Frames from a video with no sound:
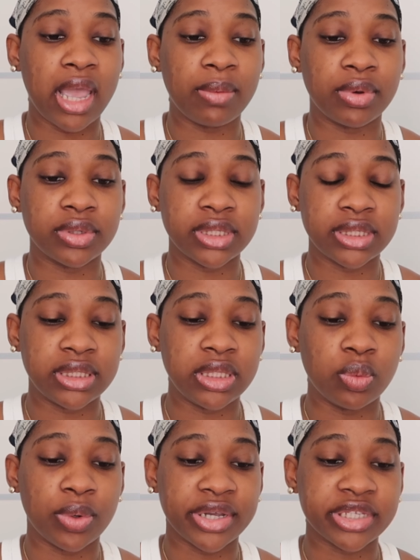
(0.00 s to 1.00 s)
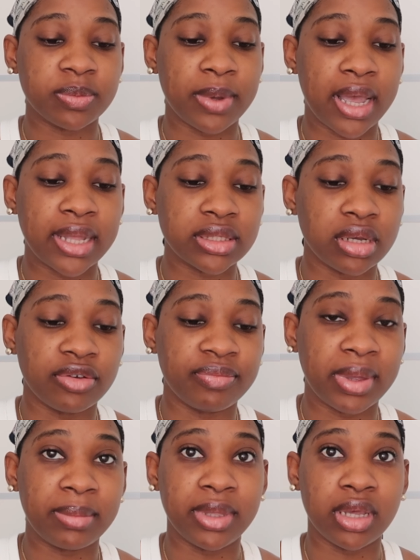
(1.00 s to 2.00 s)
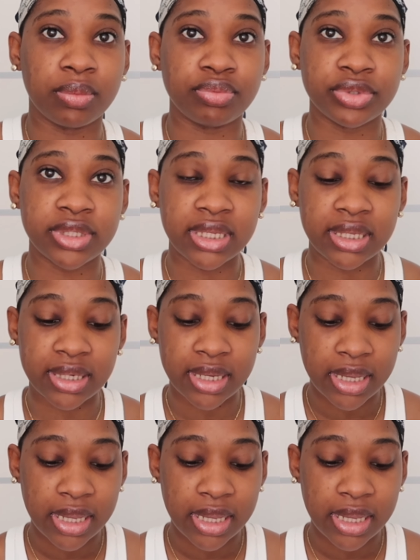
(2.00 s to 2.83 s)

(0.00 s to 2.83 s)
eyebrows is the worst part of my makeup routine